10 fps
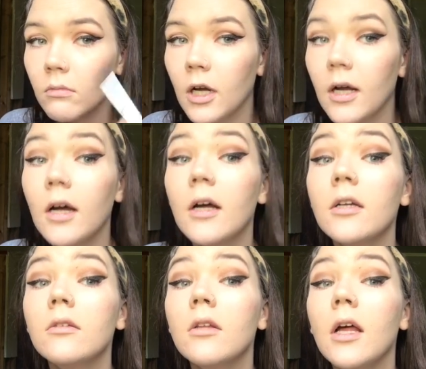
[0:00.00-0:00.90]
my
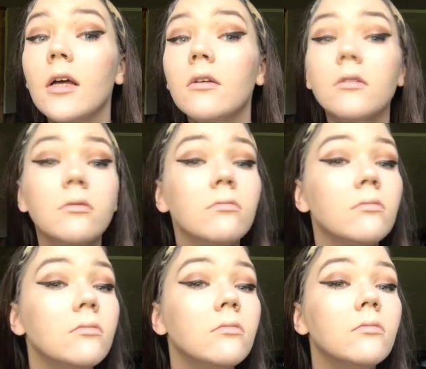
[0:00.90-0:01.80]
lip.
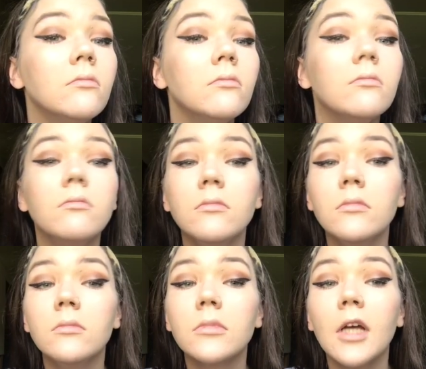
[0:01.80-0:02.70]

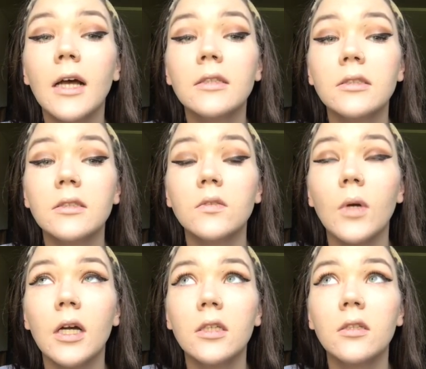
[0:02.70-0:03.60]
Guys, this is
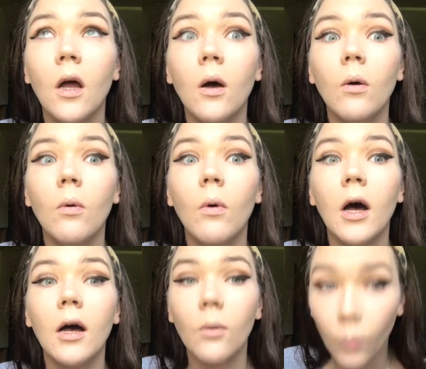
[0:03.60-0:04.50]
what I don't
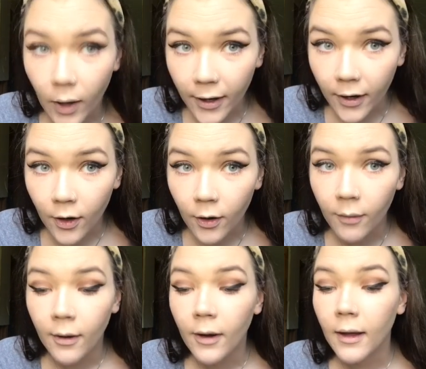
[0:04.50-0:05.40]
want. Wear
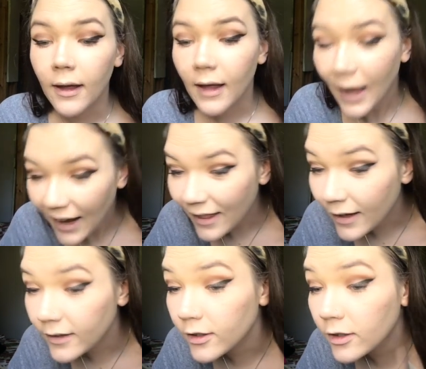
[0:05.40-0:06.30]

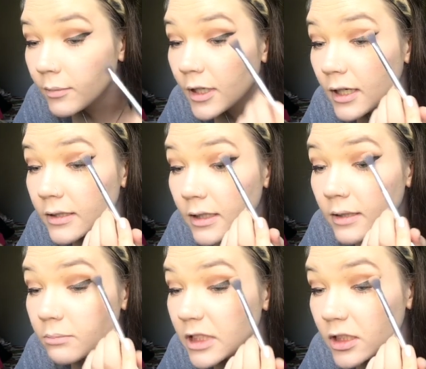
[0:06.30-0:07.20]
eyeliner because I'm
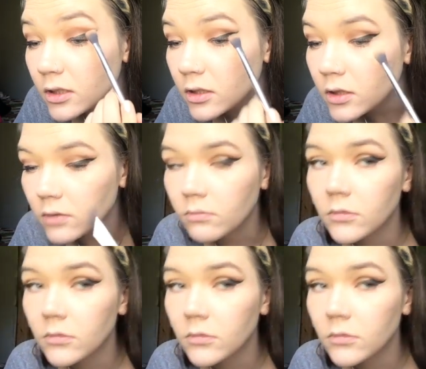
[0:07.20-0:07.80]
missing. Oh.